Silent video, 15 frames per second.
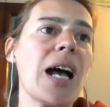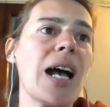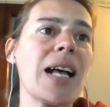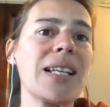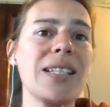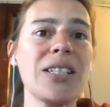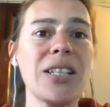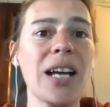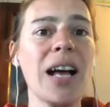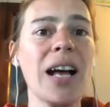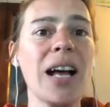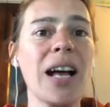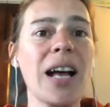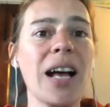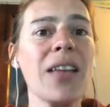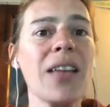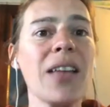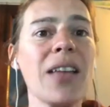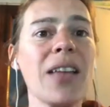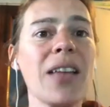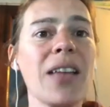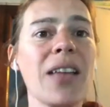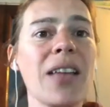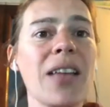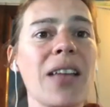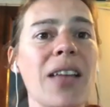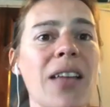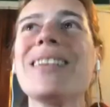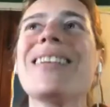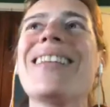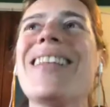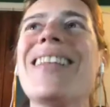and the other maybe